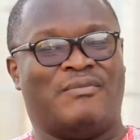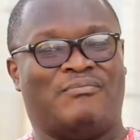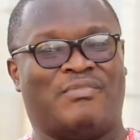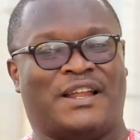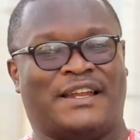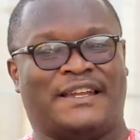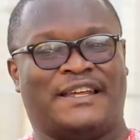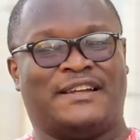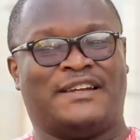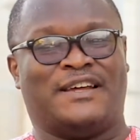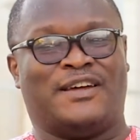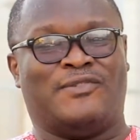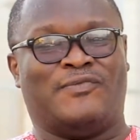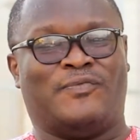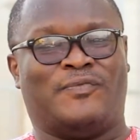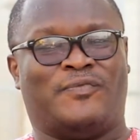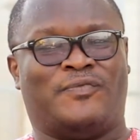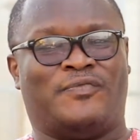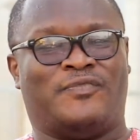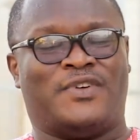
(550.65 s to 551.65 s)
But
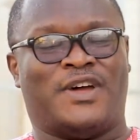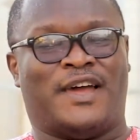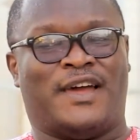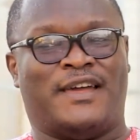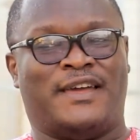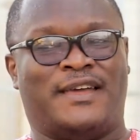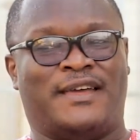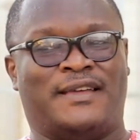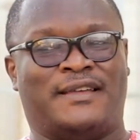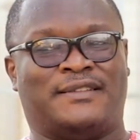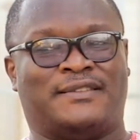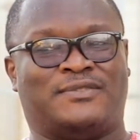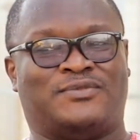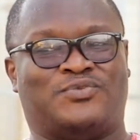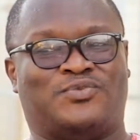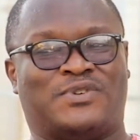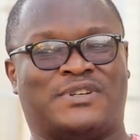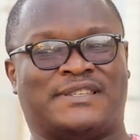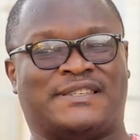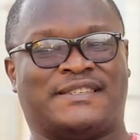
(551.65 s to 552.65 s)
then
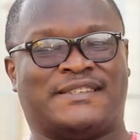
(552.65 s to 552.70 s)
it was